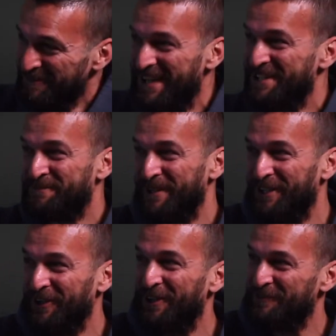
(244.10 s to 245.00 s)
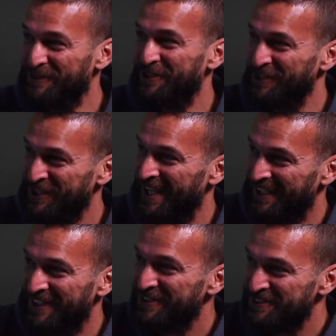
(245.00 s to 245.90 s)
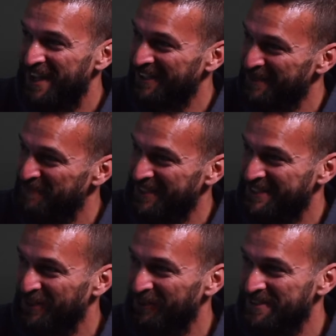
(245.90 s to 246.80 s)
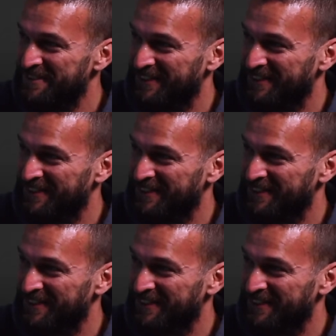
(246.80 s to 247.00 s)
money's pretty good if you're Josh Allen. You just signed that big deal recently.